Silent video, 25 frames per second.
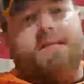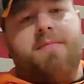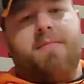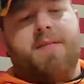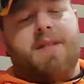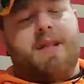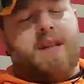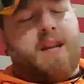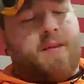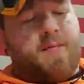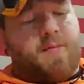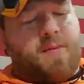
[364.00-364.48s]

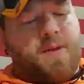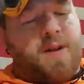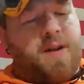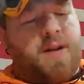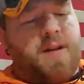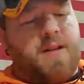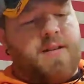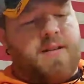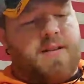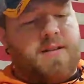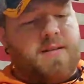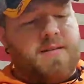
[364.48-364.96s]
Glad I
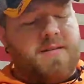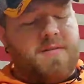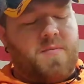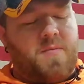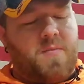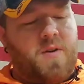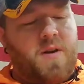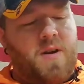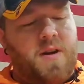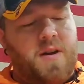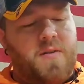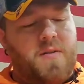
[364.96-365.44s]
brought some
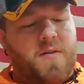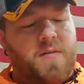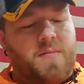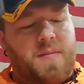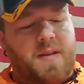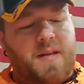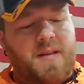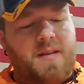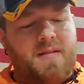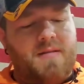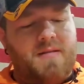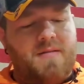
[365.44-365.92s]
water with
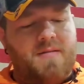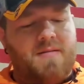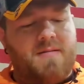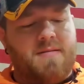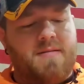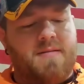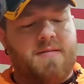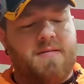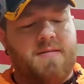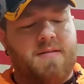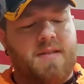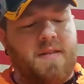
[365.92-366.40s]
me.
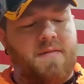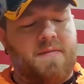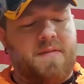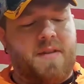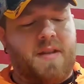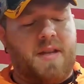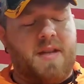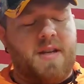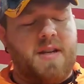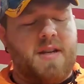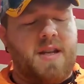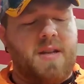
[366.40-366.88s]

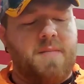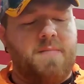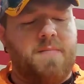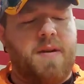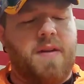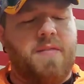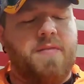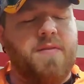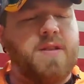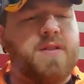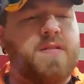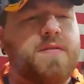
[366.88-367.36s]
Definitely going to need a
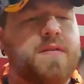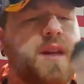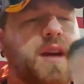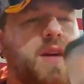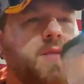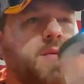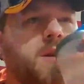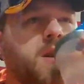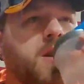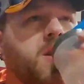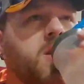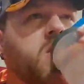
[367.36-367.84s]
beverage for
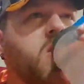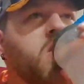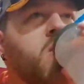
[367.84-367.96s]
that one.